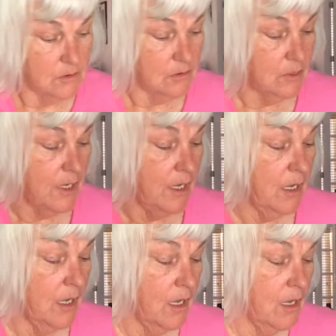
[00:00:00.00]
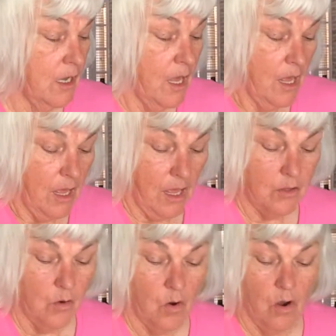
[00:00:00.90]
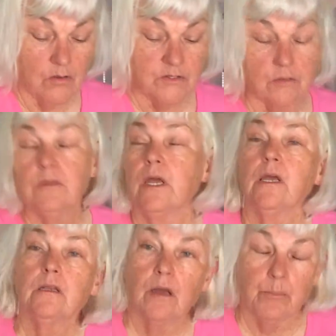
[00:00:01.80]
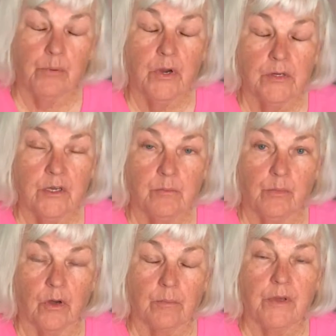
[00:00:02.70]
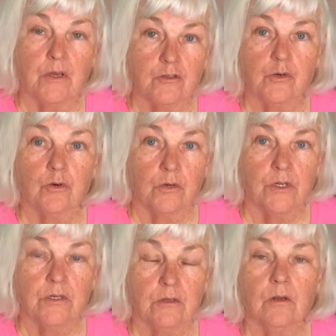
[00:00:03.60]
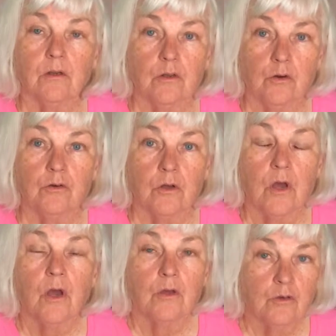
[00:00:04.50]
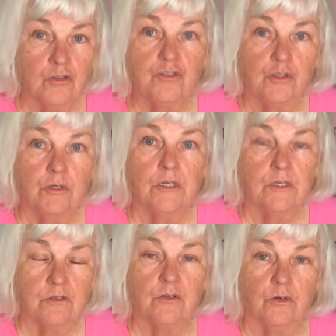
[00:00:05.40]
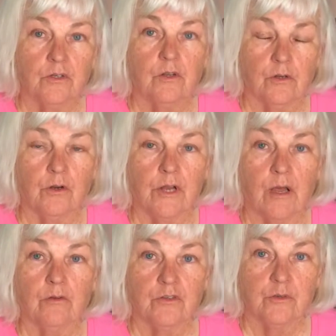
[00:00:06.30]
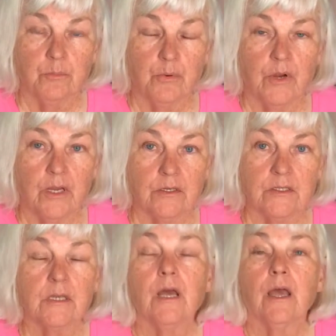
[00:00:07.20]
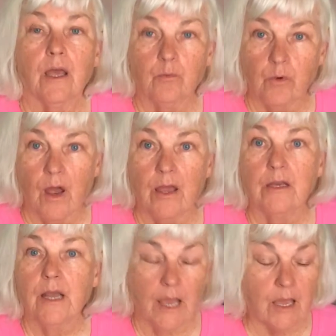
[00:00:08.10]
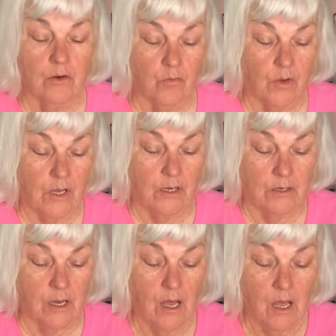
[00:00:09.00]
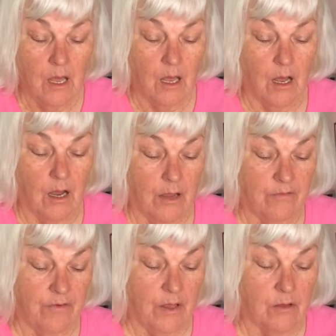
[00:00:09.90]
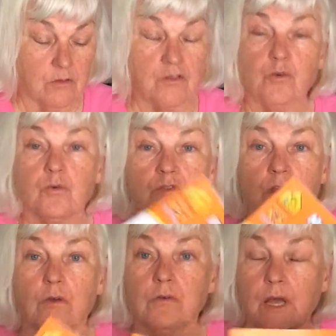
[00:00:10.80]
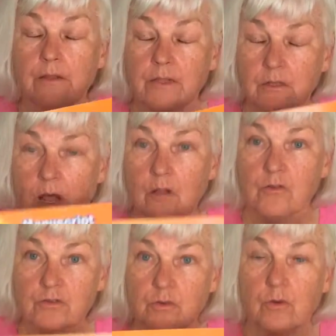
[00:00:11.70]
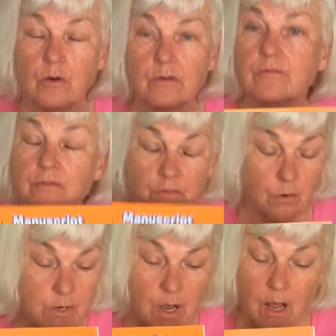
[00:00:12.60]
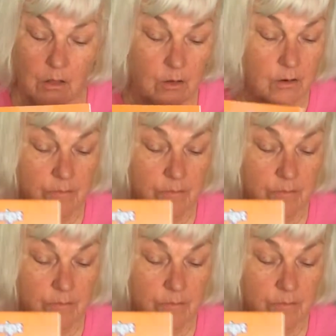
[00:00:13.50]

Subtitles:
Okay, you'll also need a printing book because your student is going to learn how to print, write, and read. I found School Zone at the dollar store for $1.